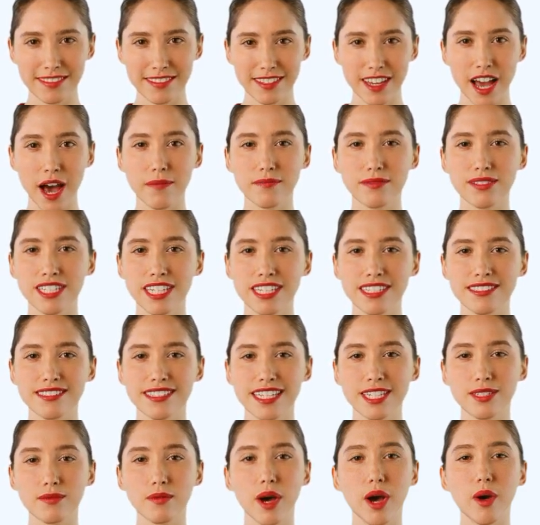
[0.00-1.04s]
Options
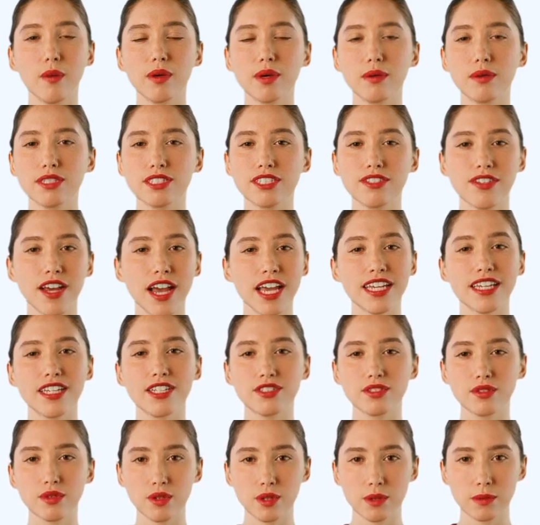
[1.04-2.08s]
is where we will define the
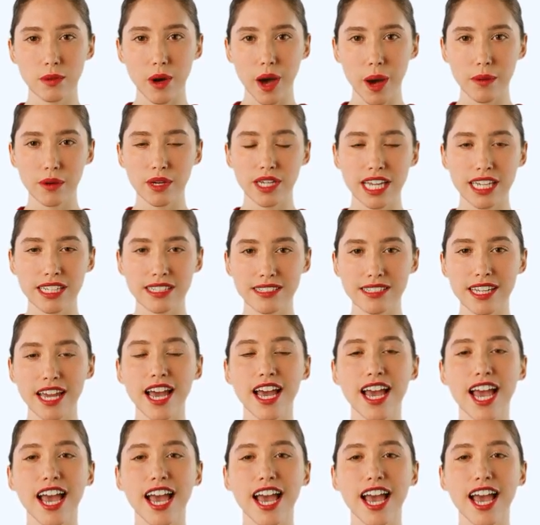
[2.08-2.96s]
tool's properties,